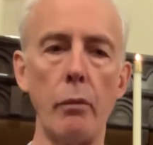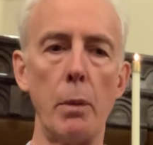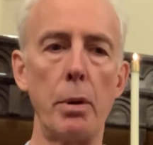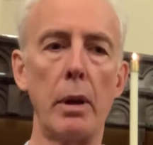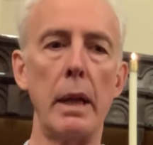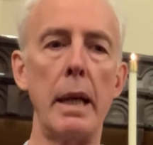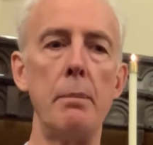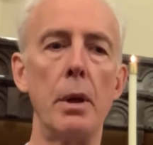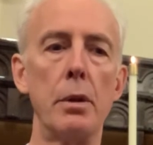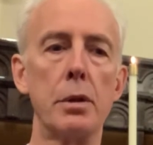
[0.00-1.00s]
proclaim
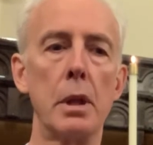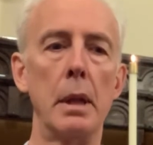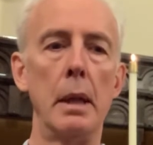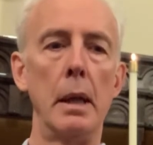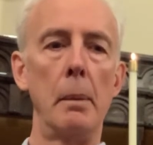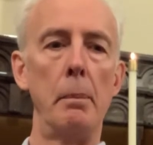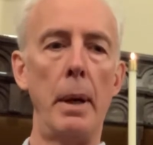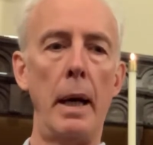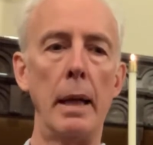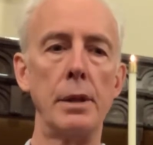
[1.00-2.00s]
those
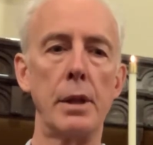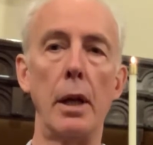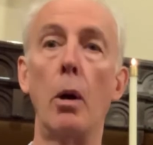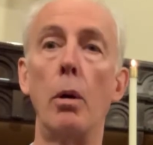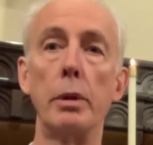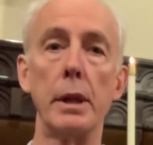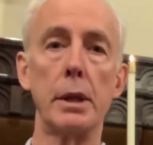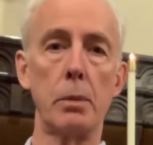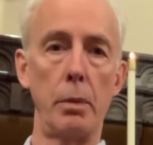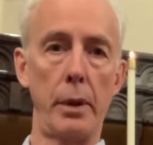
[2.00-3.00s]
bonds that hold
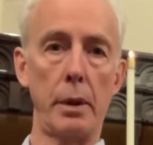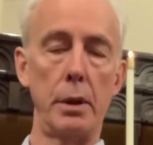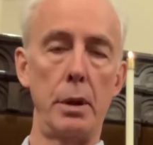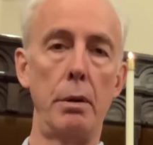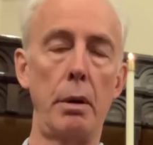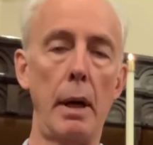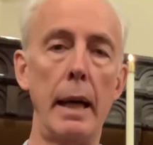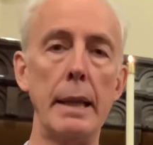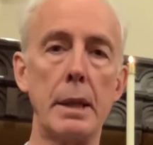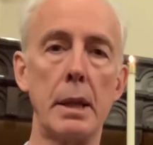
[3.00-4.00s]
us with to
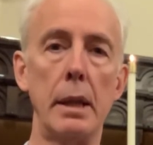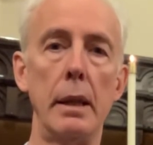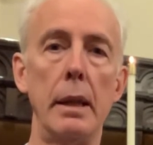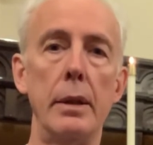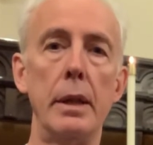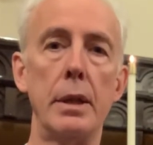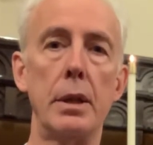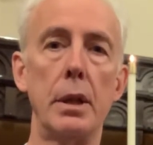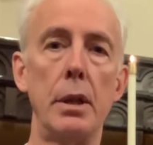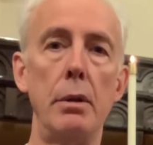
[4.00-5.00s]
Christ in
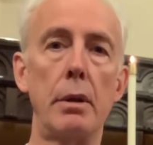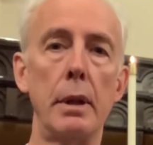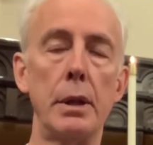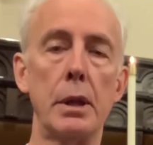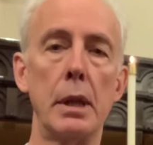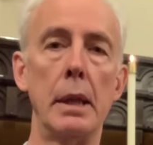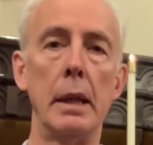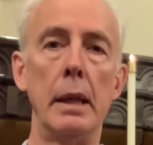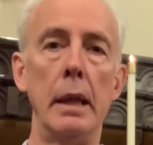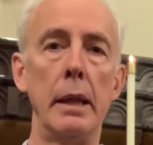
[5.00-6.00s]
this Eucharist,
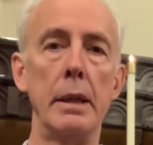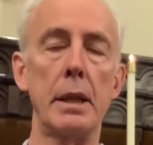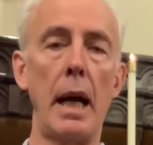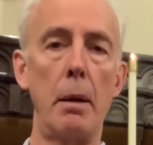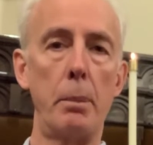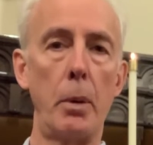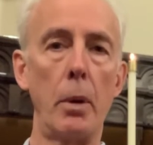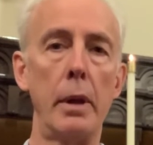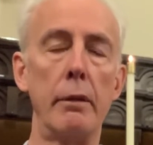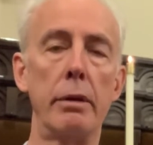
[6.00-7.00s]
in this
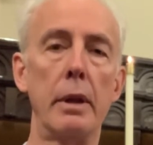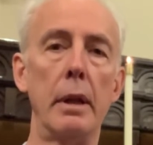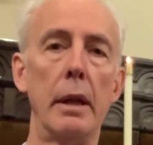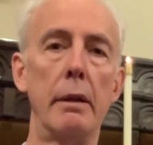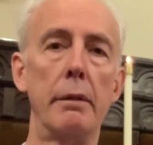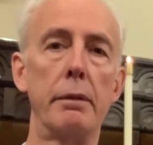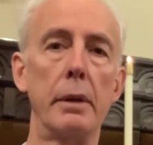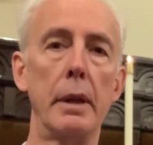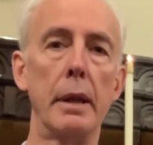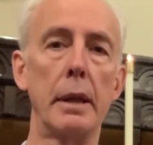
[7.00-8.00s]
outpouring of, of
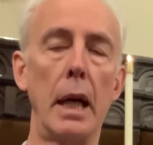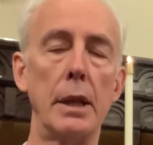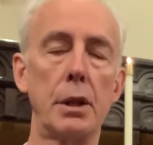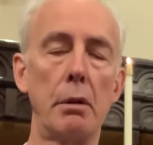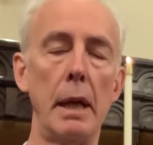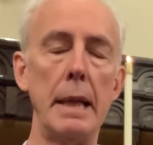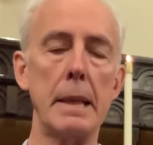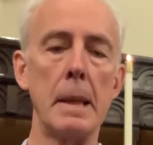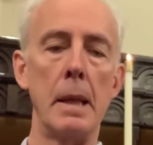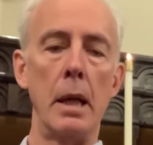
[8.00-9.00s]
uh, God's grace,
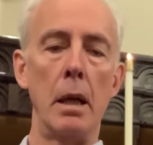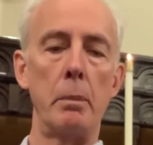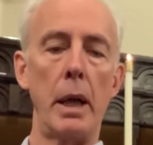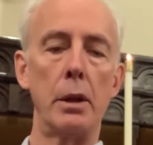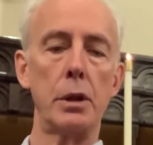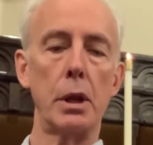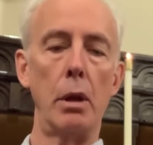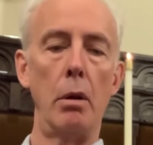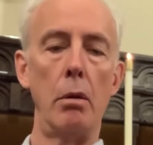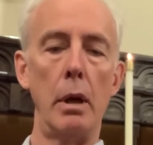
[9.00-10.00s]
but
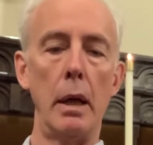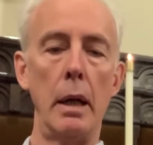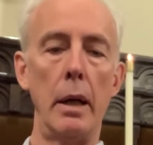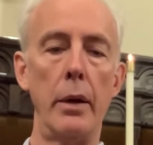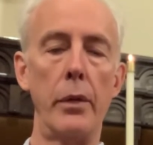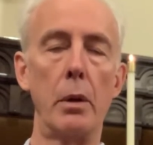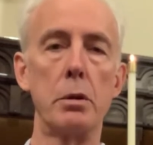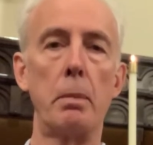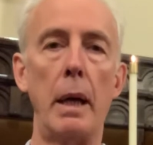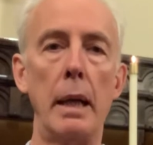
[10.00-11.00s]
also uh, those
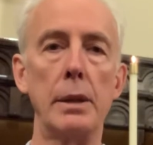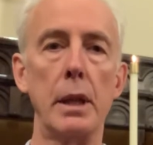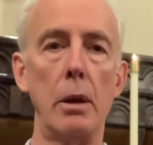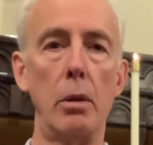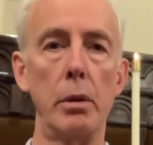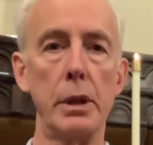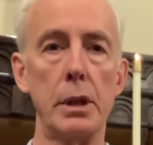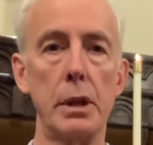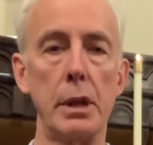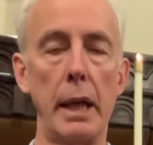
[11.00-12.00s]
bonds that hold
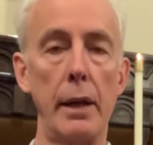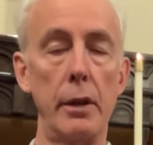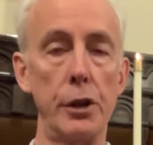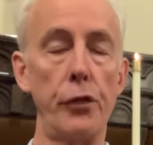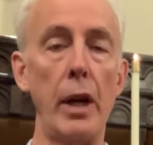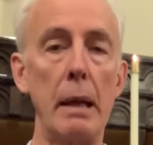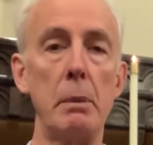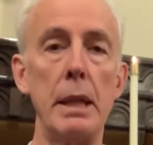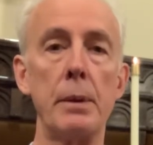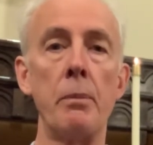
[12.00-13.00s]
us together as
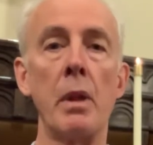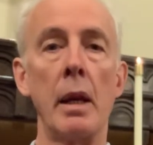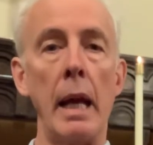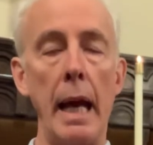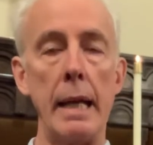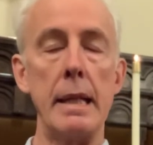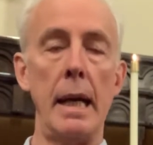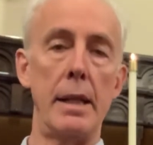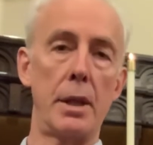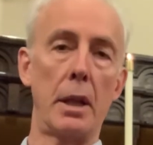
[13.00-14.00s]
families and
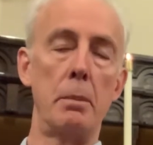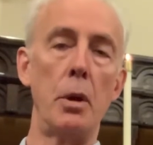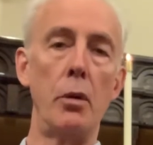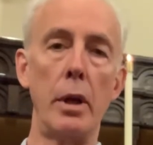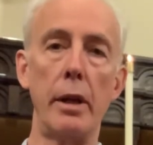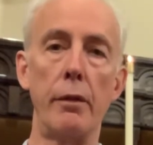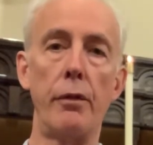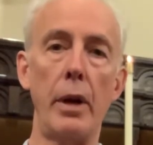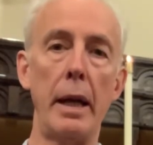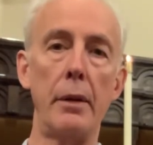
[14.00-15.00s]
as a community of
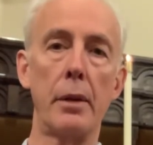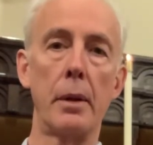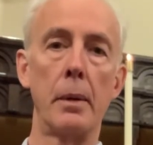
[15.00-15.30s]
faith.